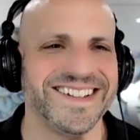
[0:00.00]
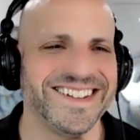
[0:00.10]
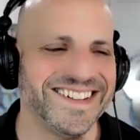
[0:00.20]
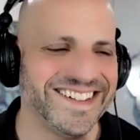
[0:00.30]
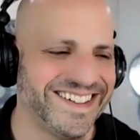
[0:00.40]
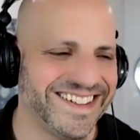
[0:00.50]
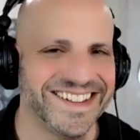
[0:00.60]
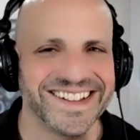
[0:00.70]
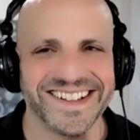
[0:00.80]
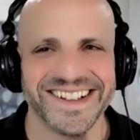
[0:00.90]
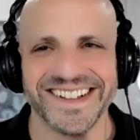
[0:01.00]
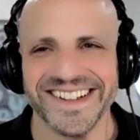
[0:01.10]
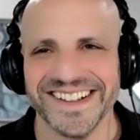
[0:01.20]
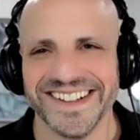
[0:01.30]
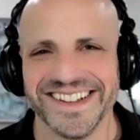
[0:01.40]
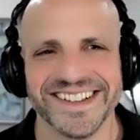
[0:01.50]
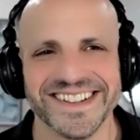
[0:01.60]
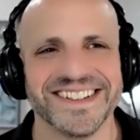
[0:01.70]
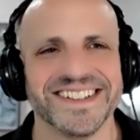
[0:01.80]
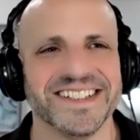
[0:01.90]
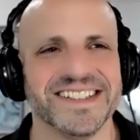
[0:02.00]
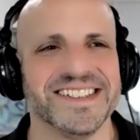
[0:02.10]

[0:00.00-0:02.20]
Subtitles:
(not speaking)